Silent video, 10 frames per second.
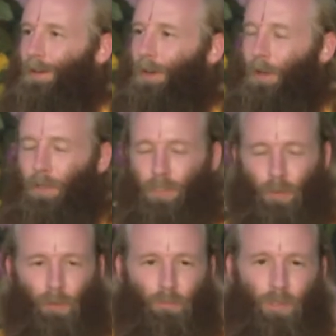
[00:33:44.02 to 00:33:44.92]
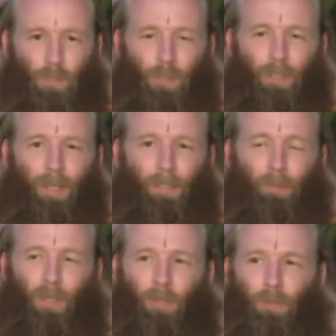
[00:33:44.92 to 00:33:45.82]
All the scriptures are
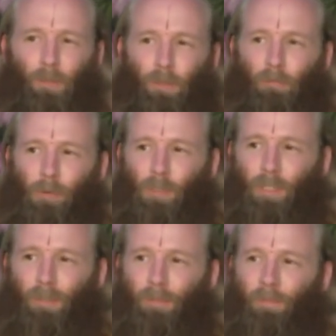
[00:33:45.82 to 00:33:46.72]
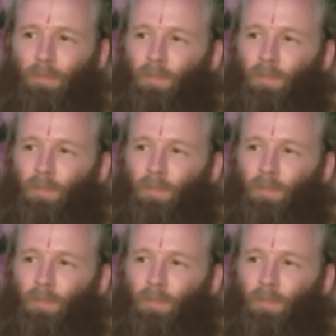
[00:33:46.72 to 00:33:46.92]
telling me to do devotion.